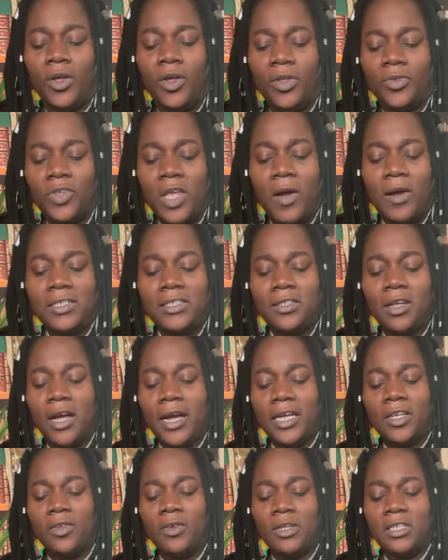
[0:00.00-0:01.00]
So I was
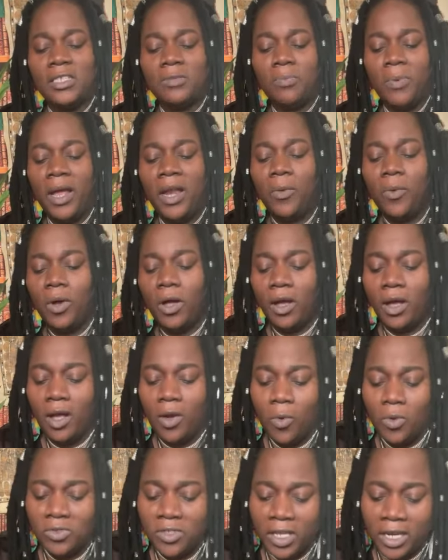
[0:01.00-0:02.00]
talking to the spell worker
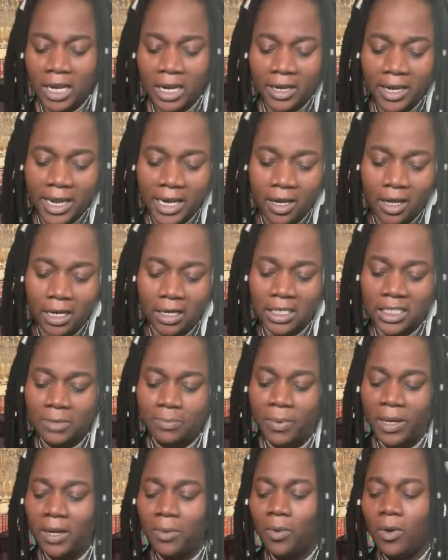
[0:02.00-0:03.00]
who said that they're not the
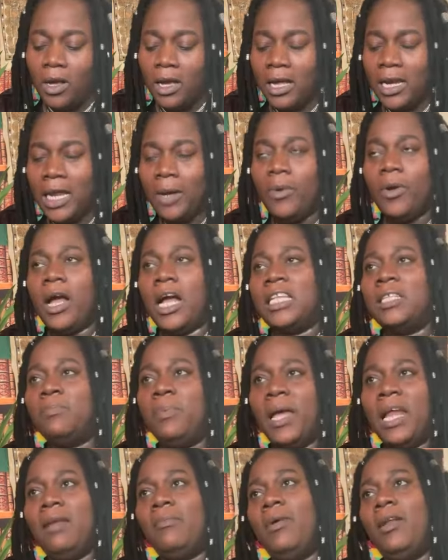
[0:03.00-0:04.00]
spell worker. They work
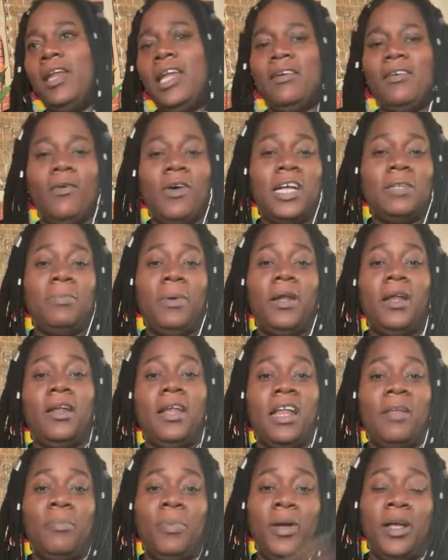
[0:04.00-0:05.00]
spell, but they never work spell on
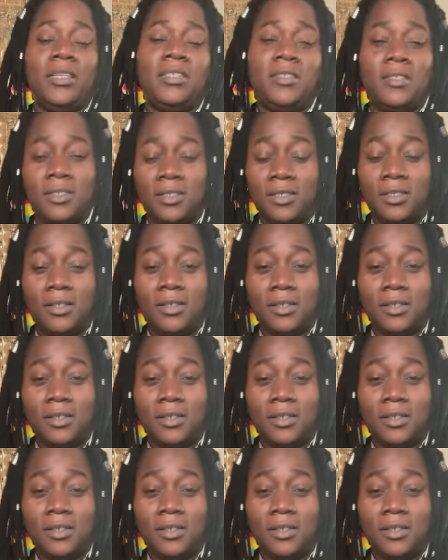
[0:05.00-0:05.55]
that person.